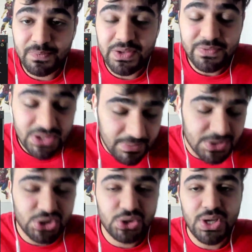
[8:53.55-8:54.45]
If you did, make
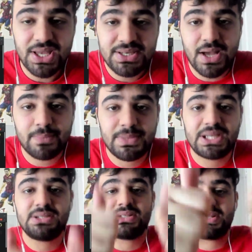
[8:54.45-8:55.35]
sure you head down,
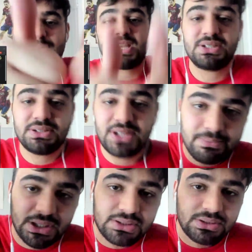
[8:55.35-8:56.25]
man. Smash the like button.